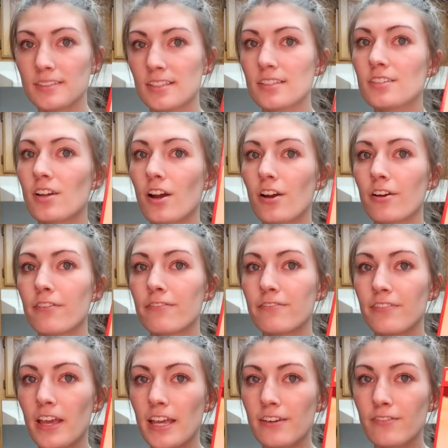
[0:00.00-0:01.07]
This is our
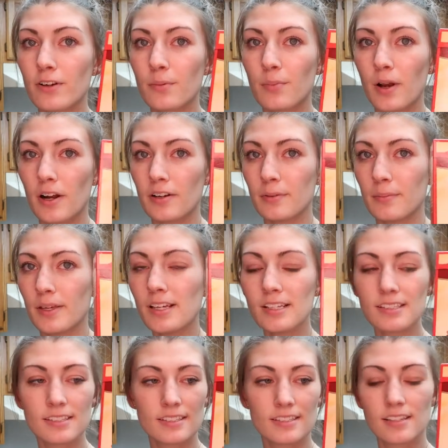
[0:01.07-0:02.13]
favorite brownie
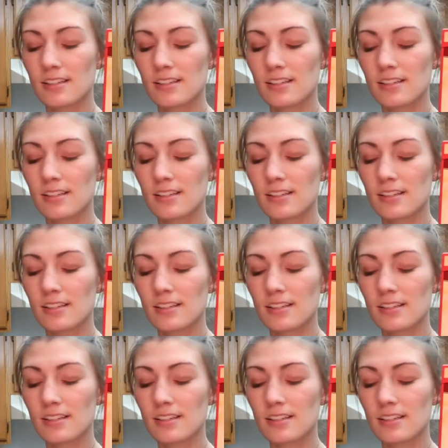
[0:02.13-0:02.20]
mix.